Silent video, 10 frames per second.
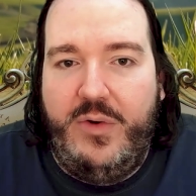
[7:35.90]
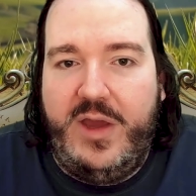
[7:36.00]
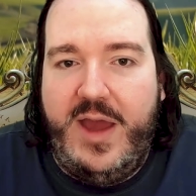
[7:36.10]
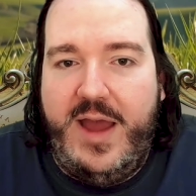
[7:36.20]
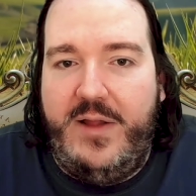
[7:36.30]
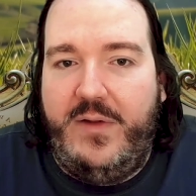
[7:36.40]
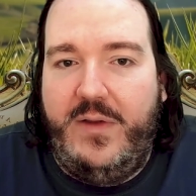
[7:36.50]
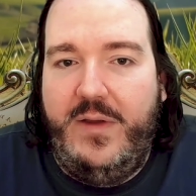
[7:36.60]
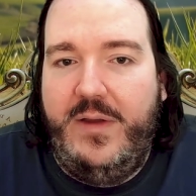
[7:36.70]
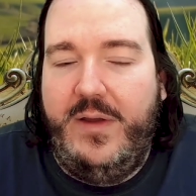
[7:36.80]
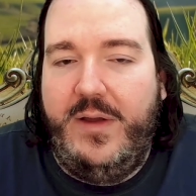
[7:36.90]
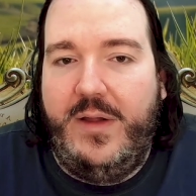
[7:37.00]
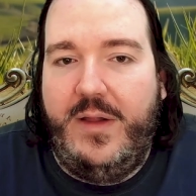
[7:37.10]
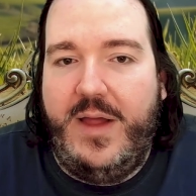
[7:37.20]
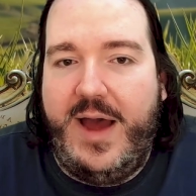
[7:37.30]
can't
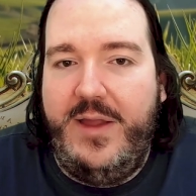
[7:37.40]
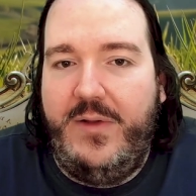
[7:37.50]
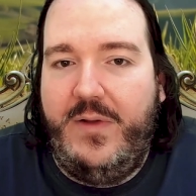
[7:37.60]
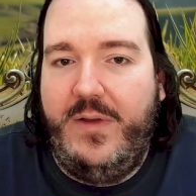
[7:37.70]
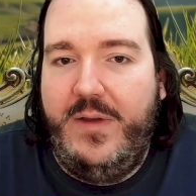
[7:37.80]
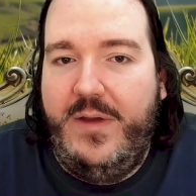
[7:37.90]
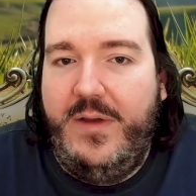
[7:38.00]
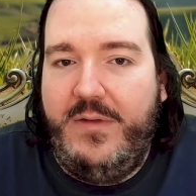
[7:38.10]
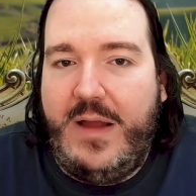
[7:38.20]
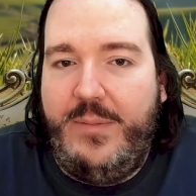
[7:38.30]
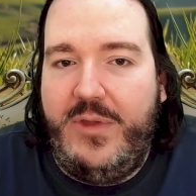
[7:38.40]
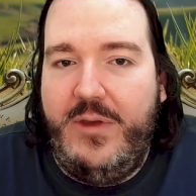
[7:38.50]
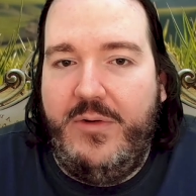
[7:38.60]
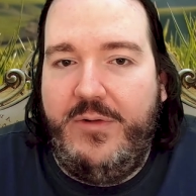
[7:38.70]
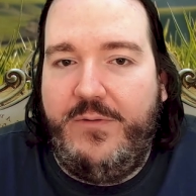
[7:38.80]
light
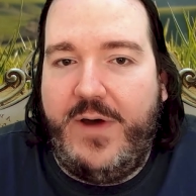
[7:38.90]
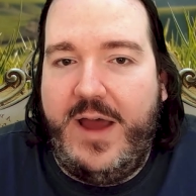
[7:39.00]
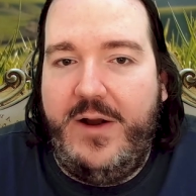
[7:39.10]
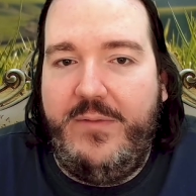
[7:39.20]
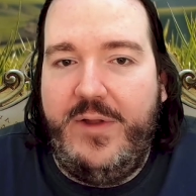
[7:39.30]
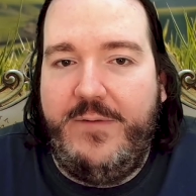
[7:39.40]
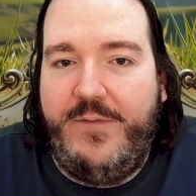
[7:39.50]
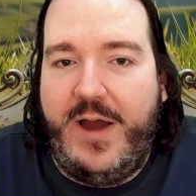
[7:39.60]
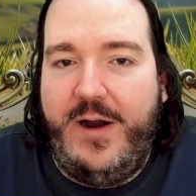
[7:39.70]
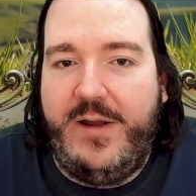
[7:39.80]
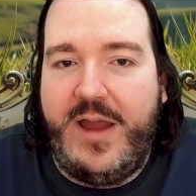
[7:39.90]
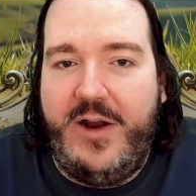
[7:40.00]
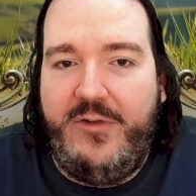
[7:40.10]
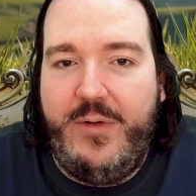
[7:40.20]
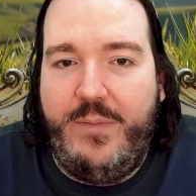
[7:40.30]
something on fire with a fire
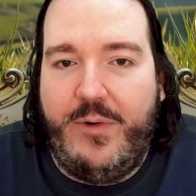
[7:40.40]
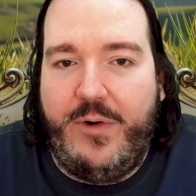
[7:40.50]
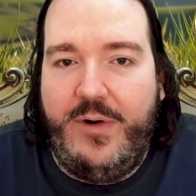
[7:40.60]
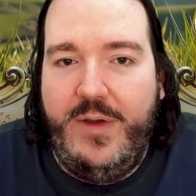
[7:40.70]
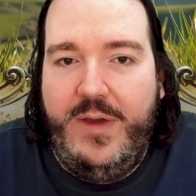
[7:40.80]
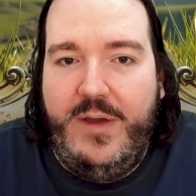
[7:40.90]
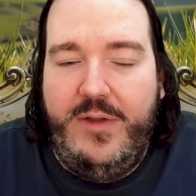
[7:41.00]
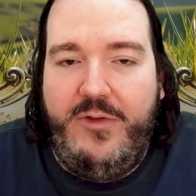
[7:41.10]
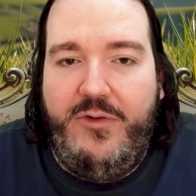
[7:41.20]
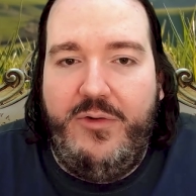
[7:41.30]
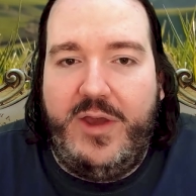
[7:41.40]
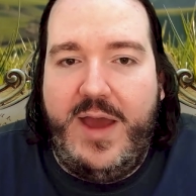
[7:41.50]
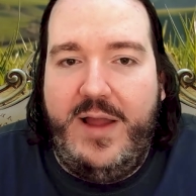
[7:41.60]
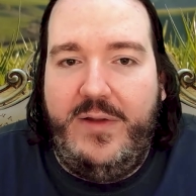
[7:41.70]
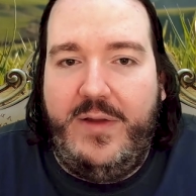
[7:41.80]
cantrip, or that you
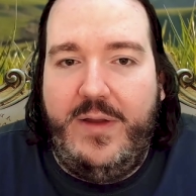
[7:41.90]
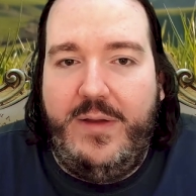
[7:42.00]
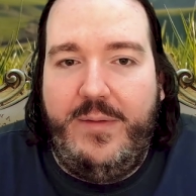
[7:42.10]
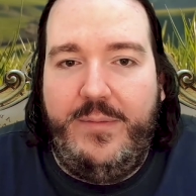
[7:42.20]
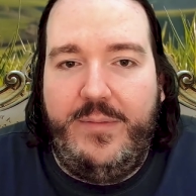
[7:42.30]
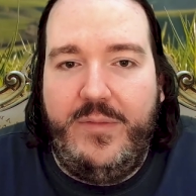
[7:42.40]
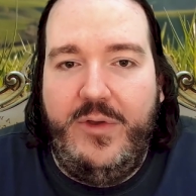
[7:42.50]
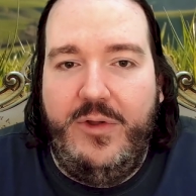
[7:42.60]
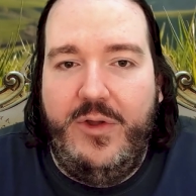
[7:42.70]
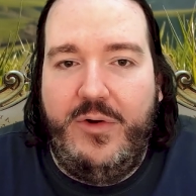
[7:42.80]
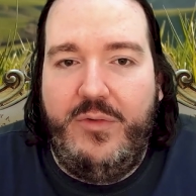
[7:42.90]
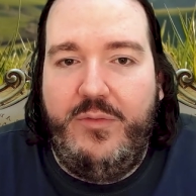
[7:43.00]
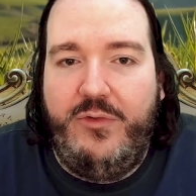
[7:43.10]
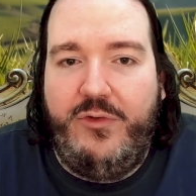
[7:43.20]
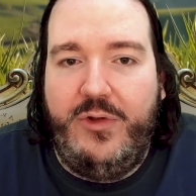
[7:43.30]
can't,
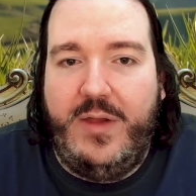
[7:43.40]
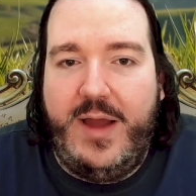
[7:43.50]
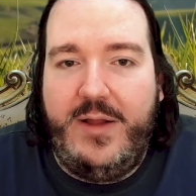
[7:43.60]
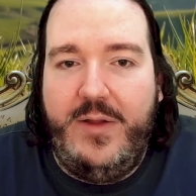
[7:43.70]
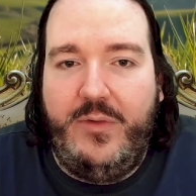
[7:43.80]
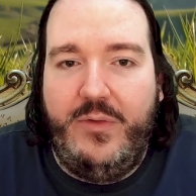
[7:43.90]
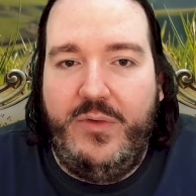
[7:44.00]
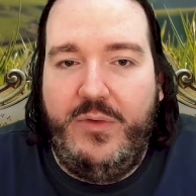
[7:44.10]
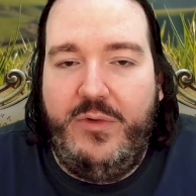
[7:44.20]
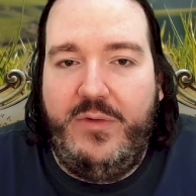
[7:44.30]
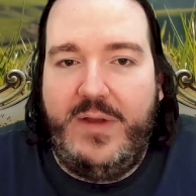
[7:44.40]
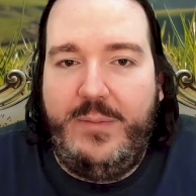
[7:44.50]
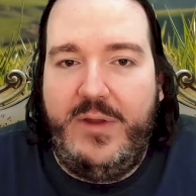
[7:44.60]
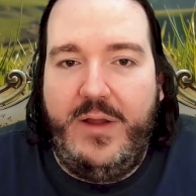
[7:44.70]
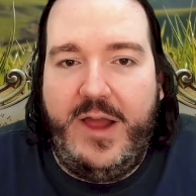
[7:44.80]
shoot a lightning to do
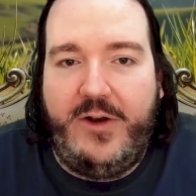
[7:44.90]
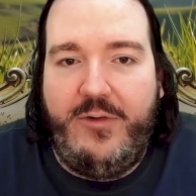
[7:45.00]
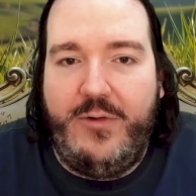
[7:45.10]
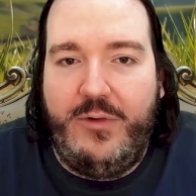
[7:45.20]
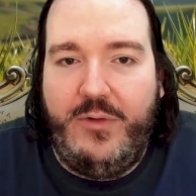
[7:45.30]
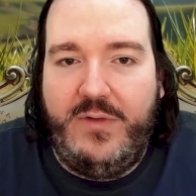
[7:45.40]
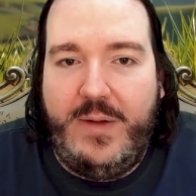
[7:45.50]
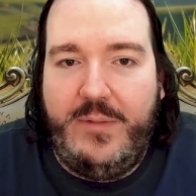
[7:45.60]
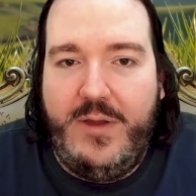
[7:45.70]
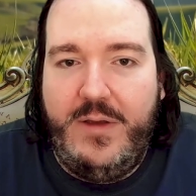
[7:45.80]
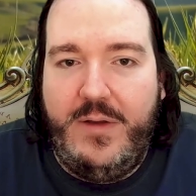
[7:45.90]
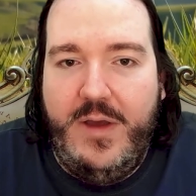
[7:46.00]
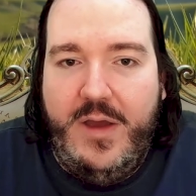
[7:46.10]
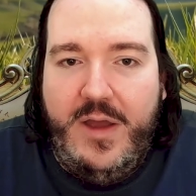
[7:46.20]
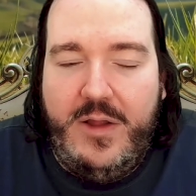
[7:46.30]
something electrical to something.
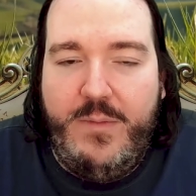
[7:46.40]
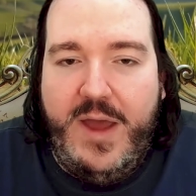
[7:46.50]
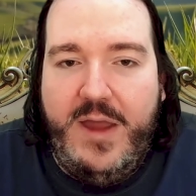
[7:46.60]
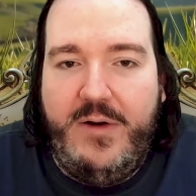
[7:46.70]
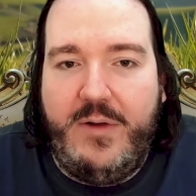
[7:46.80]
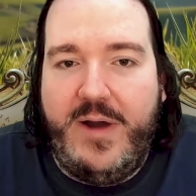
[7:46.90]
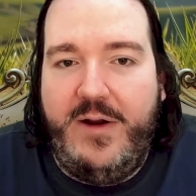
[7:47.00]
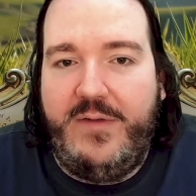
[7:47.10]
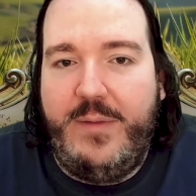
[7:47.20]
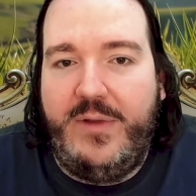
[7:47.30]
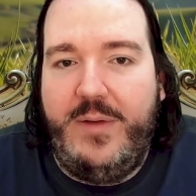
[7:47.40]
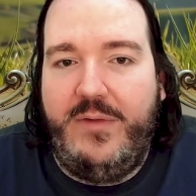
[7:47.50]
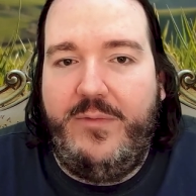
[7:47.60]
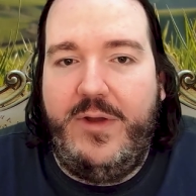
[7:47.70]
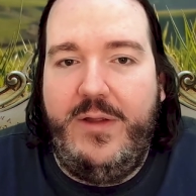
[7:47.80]
It may require
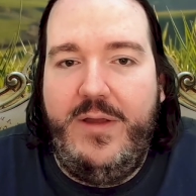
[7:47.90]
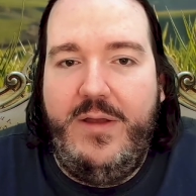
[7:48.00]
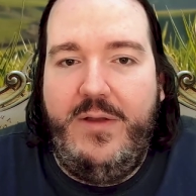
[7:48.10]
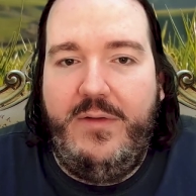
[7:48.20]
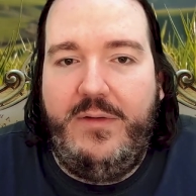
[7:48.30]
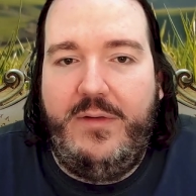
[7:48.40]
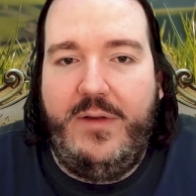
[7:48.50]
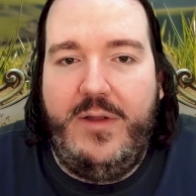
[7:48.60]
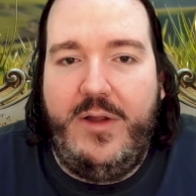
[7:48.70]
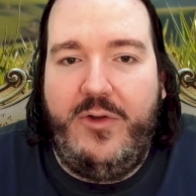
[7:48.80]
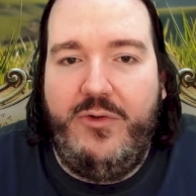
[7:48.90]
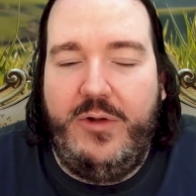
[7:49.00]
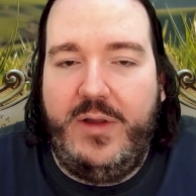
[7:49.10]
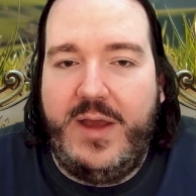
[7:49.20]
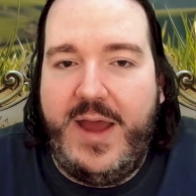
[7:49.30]
sometimes finesse that you
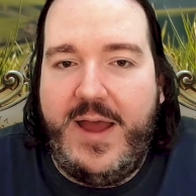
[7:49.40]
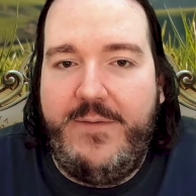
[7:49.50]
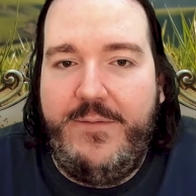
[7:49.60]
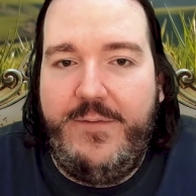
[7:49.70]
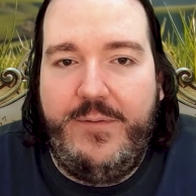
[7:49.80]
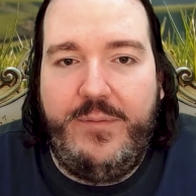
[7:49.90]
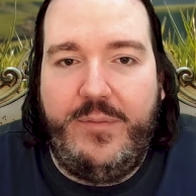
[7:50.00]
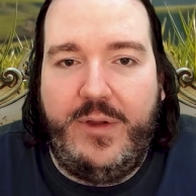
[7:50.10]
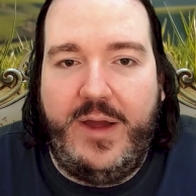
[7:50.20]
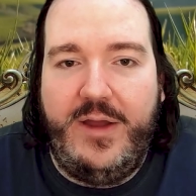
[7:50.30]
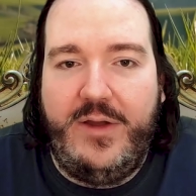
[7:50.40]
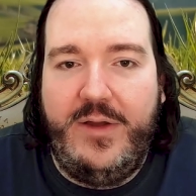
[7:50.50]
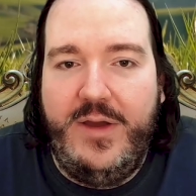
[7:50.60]
don't have, like,